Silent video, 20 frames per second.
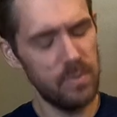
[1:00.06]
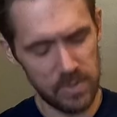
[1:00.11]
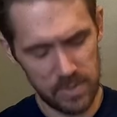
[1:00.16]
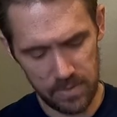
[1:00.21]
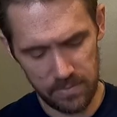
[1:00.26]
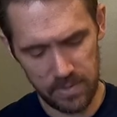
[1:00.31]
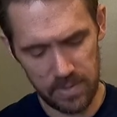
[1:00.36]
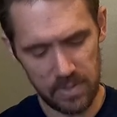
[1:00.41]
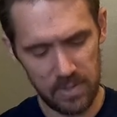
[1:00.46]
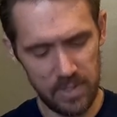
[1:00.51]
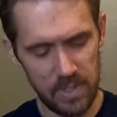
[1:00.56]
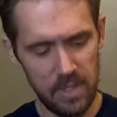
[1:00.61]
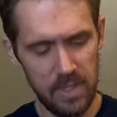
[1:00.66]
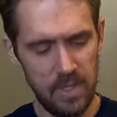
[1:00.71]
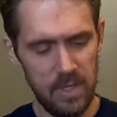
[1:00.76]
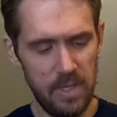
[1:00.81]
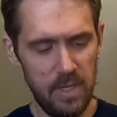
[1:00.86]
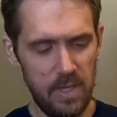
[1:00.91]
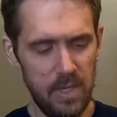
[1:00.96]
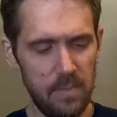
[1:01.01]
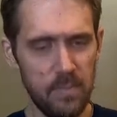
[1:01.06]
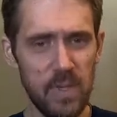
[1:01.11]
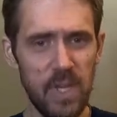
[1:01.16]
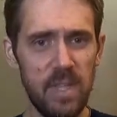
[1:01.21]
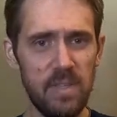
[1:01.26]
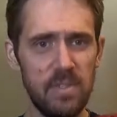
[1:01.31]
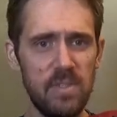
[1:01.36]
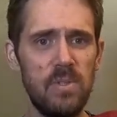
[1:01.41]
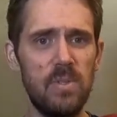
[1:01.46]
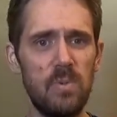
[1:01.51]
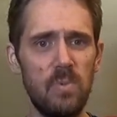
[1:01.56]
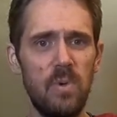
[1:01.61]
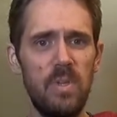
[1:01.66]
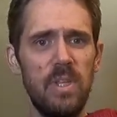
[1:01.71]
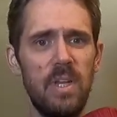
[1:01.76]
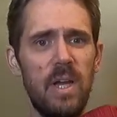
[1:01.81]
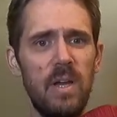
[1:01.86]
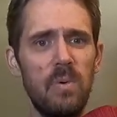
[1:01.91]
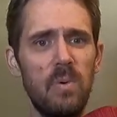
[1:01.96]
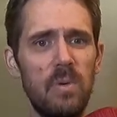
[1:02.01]
specifically. But yeah, this is the one
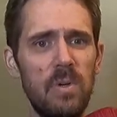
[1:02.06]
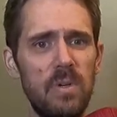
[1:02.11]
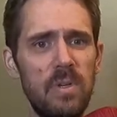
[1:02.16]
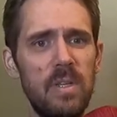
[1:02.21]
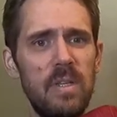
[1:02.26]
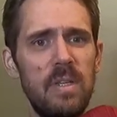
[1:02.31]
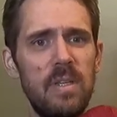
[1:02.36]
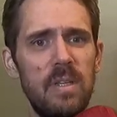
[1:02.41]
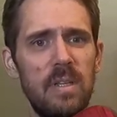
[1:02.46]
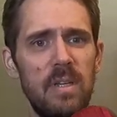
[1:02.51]
that I ordered.